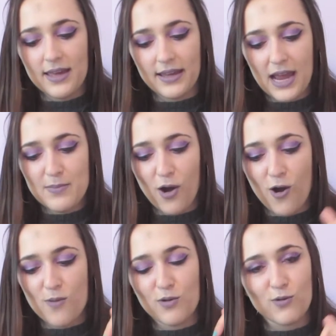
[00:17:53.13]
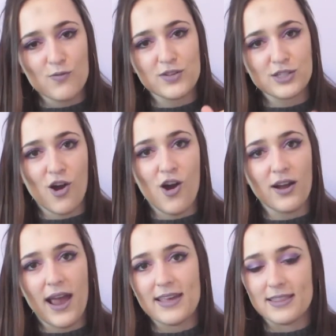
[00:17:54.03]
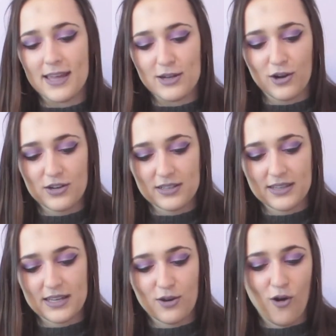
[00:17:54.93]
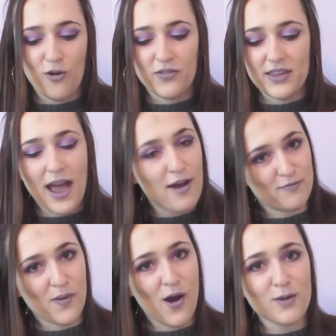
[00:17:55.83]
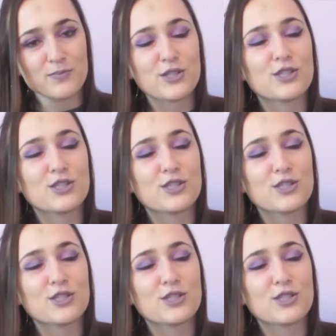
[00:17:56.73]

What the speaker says: He came home, wrote the song, and later deleted all the F-bombs.